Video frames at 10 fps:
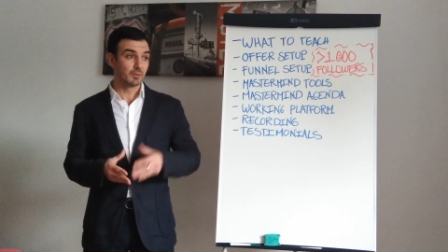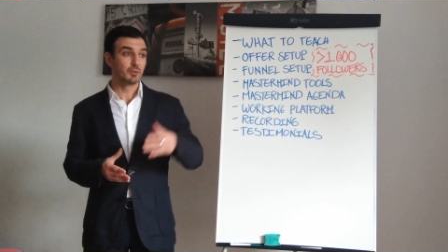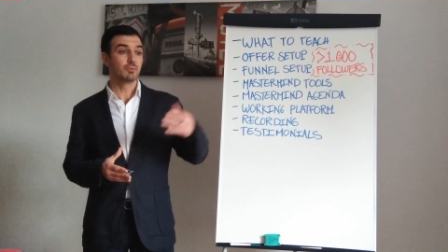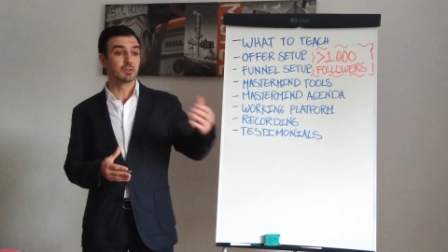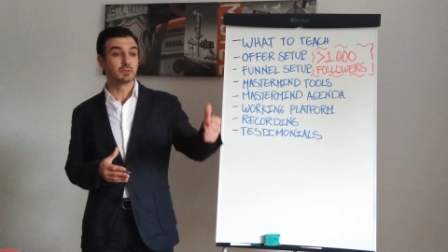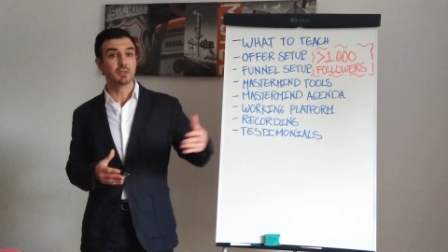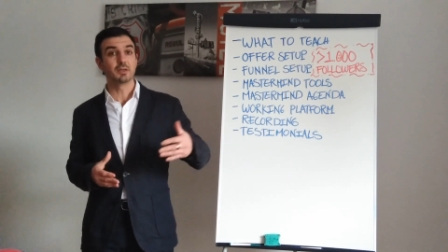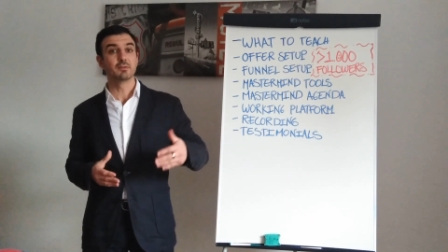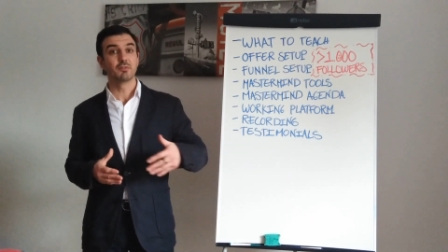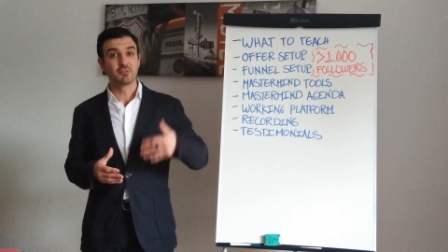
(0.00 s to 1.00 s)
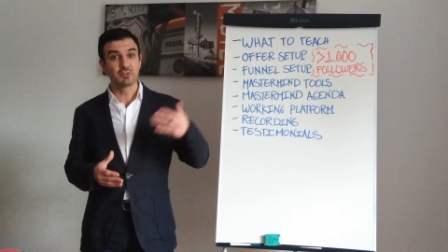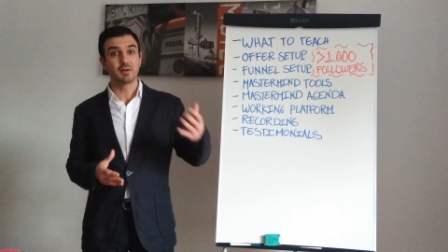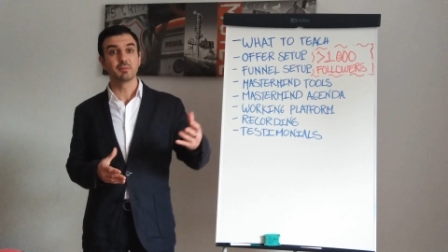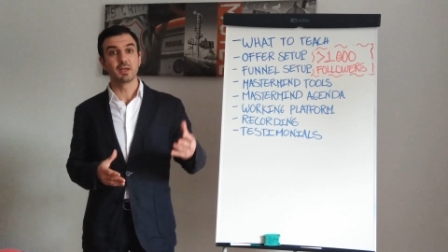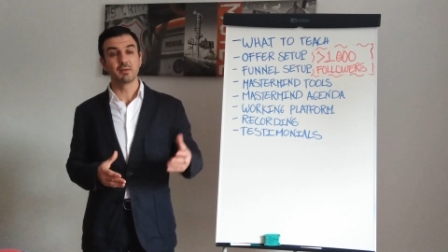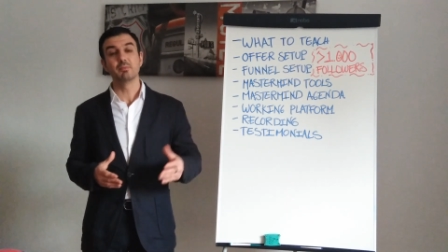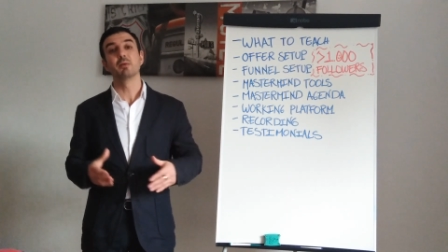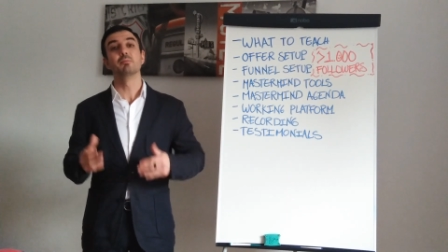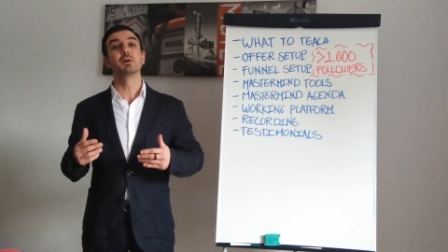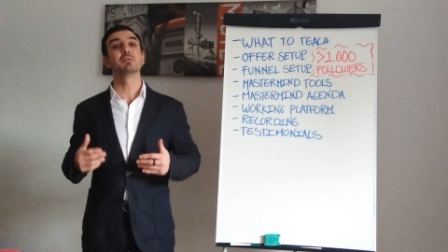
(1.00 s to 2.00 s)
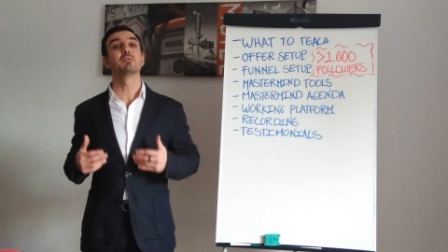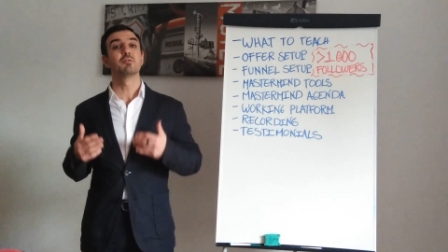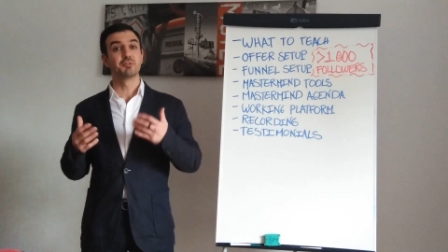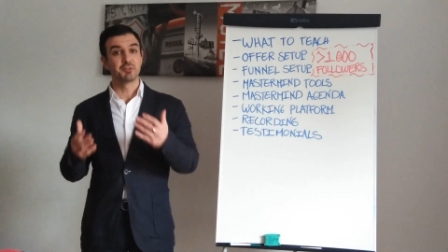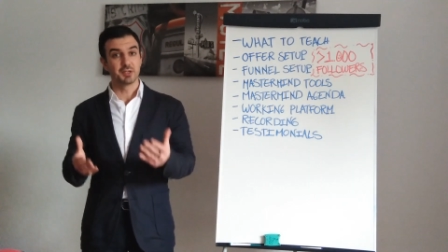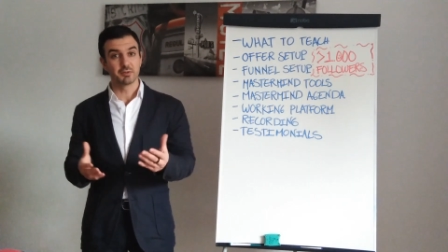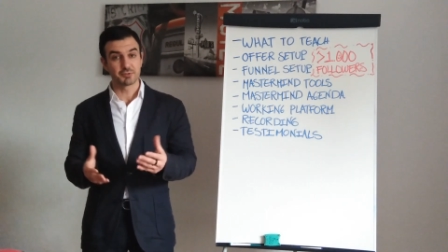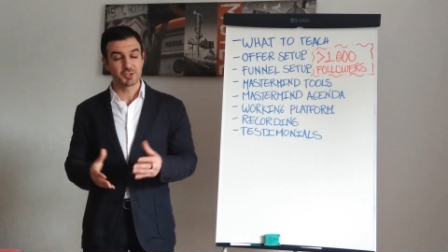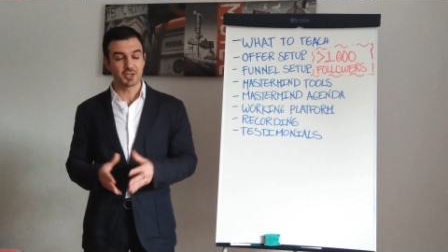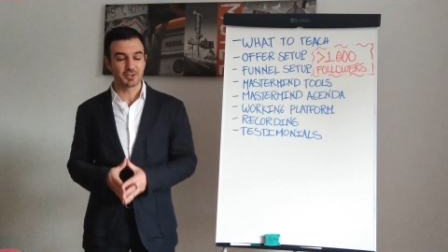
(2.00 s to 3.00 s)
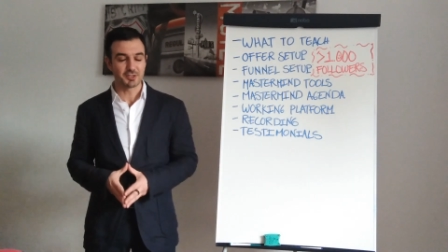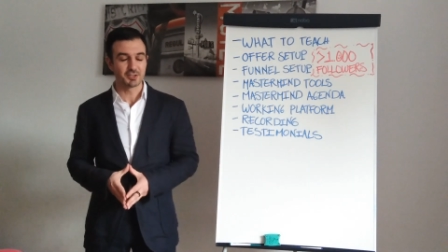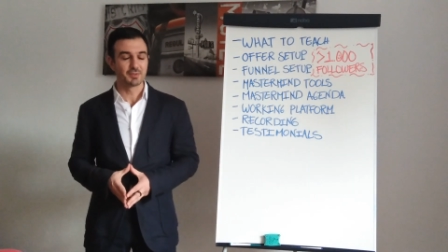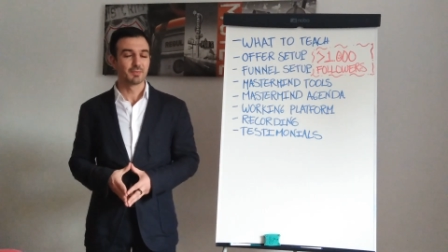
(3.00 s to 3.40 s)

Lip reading: you will learn from them, but free of charge.